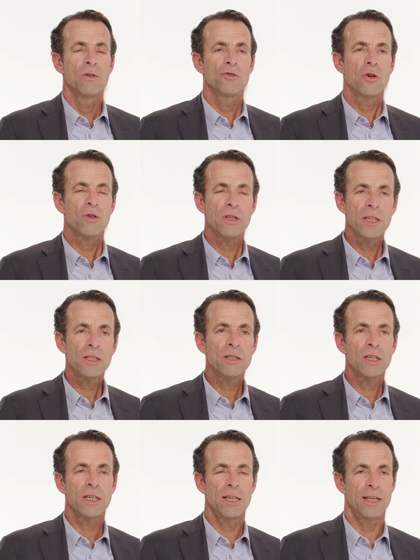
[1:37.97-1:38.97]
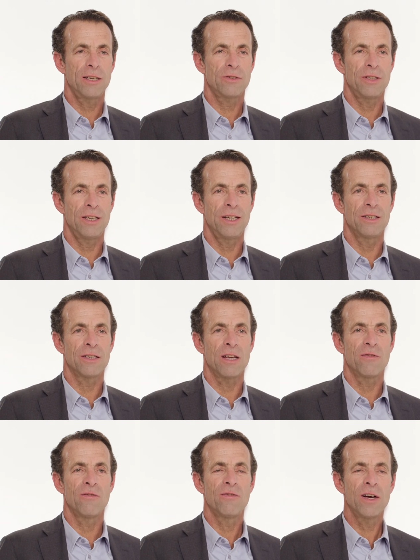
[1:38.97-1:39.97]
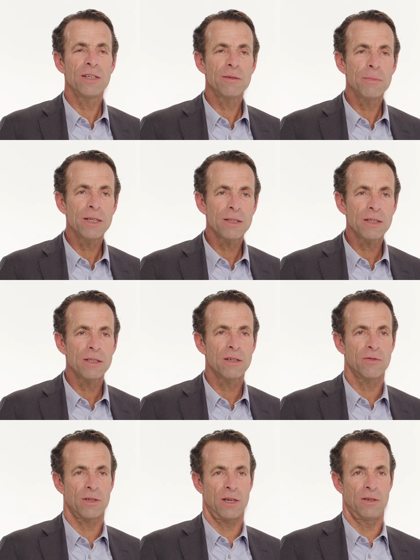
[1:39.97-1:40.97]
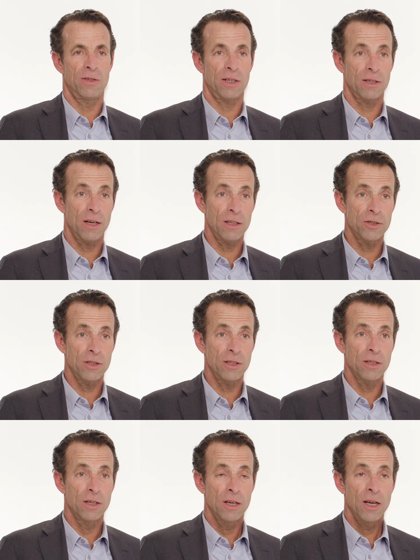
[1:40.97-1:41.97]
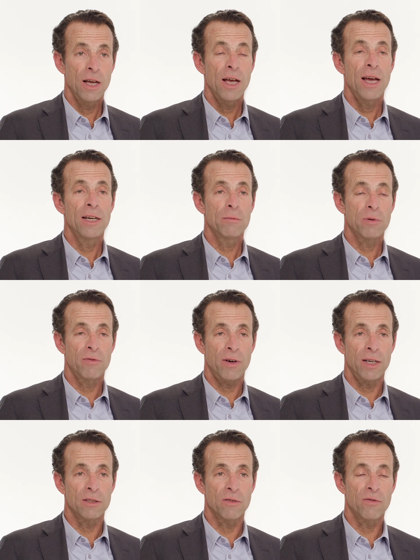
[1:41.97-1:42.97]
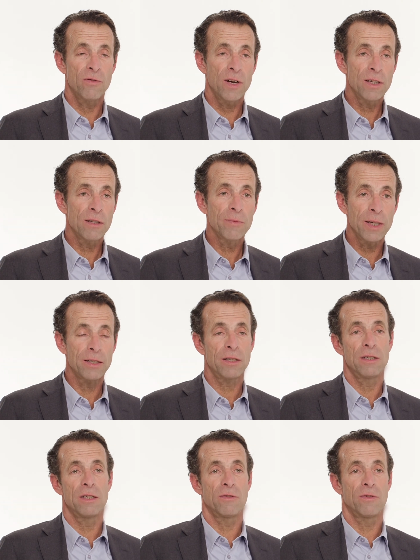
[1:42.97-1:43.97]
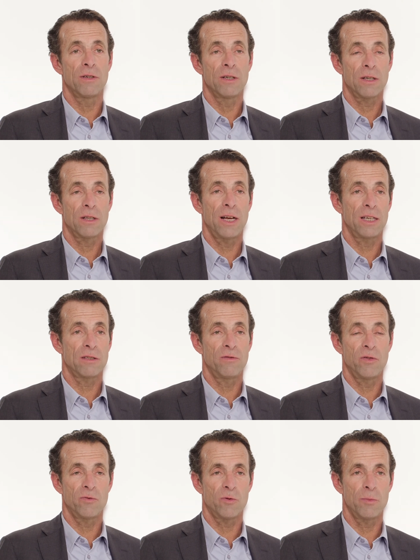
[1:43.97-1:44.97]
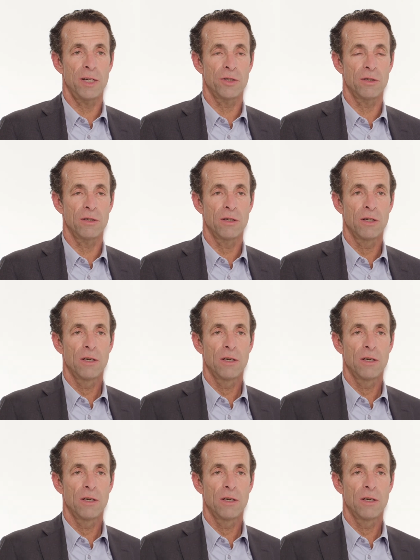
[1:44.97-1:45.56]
So clinical kinetics is a fundamentally different kind of technology, and it provides a fundamentally different class of information